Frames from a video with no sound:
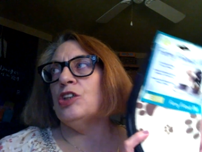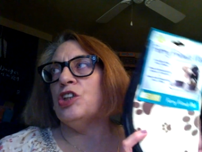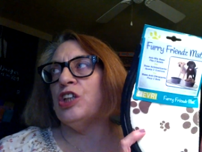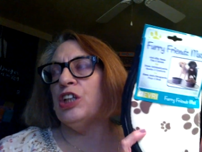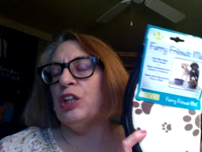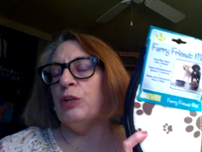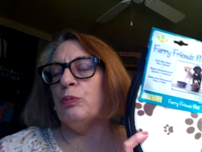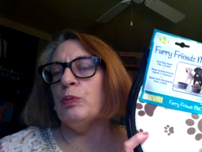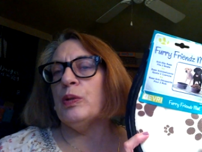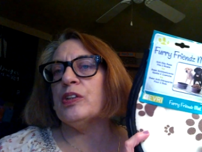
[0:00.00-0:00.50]

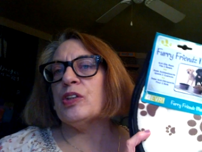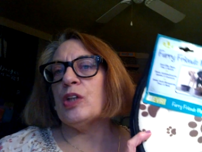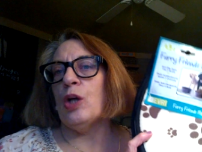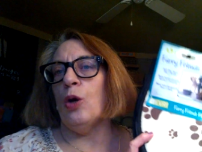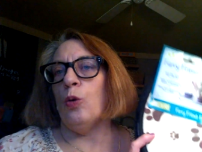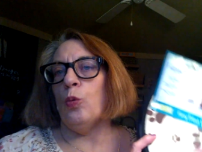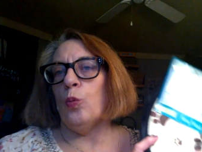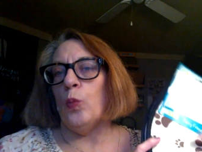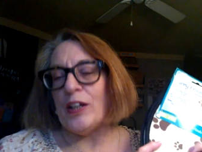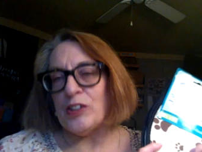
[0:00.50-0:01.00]
she was
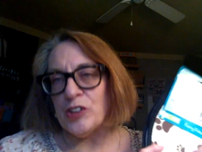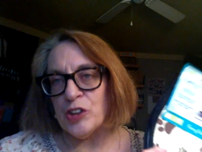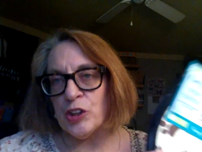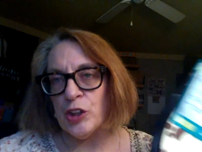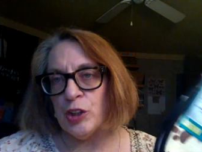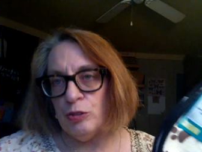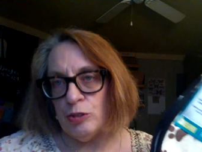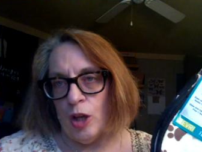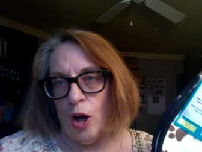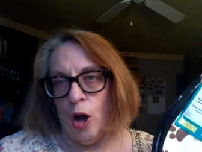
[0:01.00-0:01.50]
a
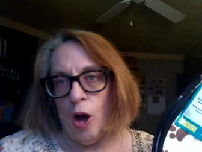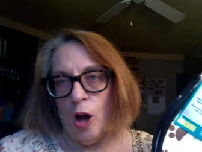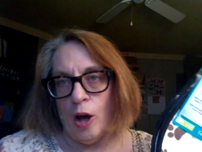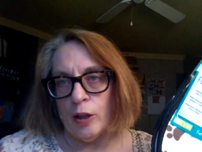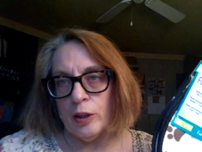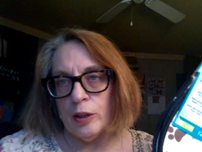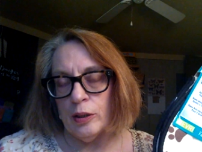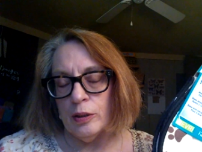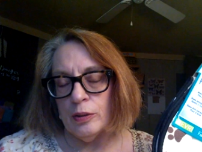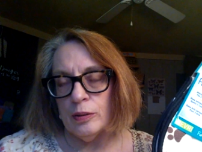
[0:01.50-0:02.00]
rescue
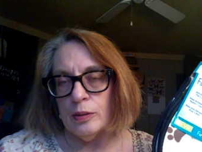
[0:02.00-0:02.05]
dog